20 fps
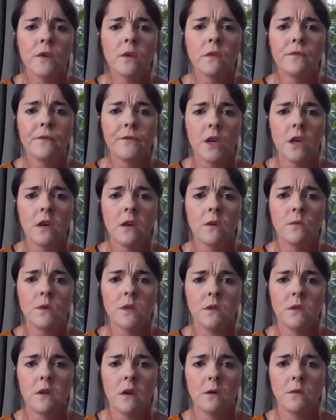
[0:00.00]
for you
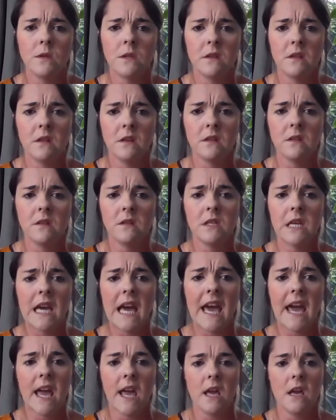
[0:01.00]
to note at this
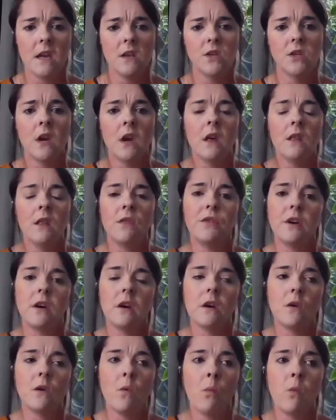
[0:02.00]
stage
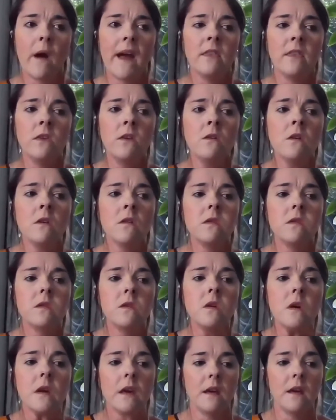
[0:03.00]
that when you're
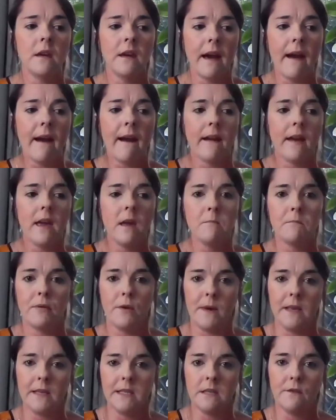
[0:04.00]
looking at
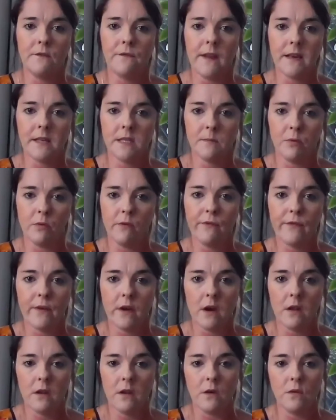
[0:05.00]
implementing flexible
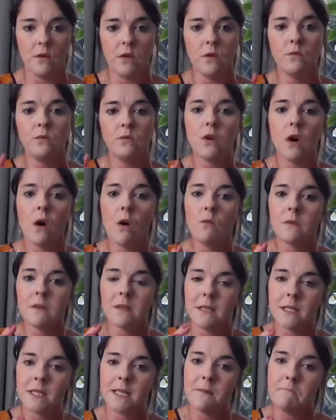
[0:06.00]
furlough, you don't
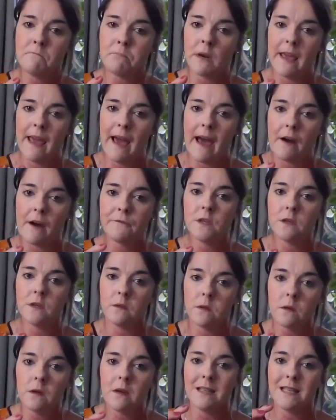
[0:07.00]
simply have to
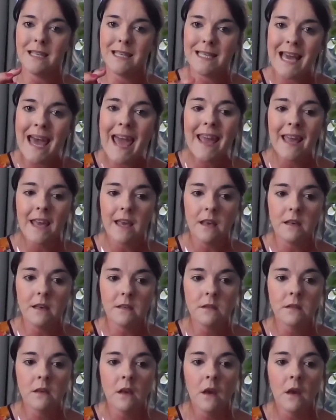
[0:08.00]
look at days.